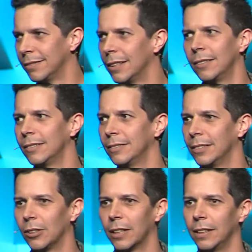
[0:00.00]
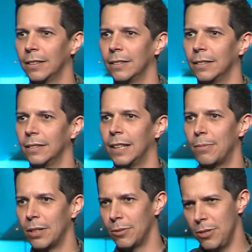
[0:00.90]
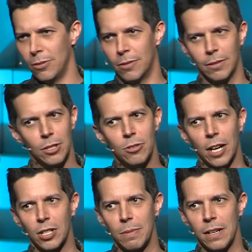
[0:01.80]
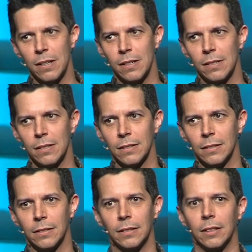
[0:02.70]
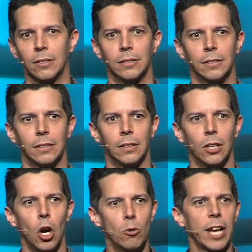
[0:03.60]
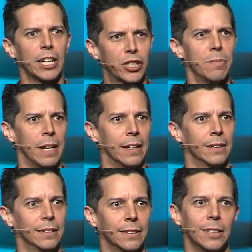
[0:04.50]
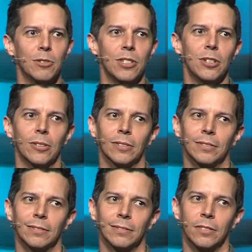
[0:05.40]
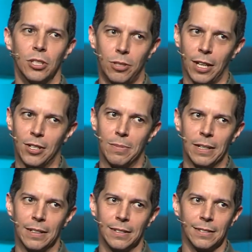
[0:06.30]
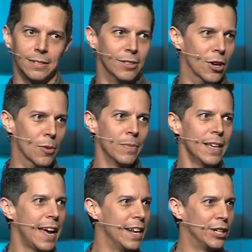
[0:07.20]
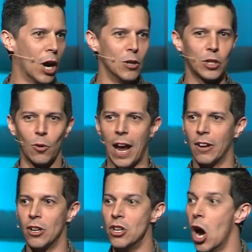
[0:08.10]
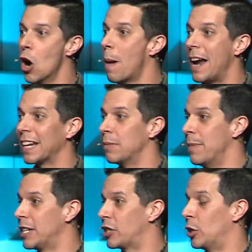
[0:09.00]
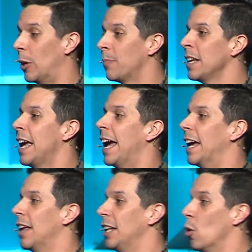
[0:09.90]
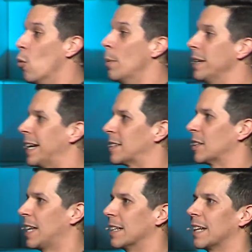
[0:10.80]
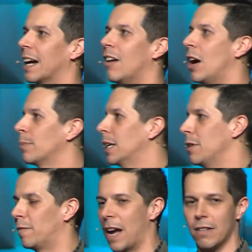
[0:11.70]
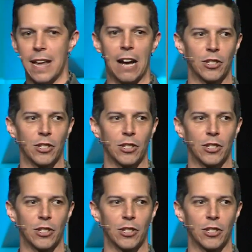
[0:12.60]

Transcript: No? Okay. How about you? You touched me? No? Who touched me? It was you. You touched me. Nope. And he goes around, nobody admits to it. And the woman gets the sense like, oh, I'm going to be found out.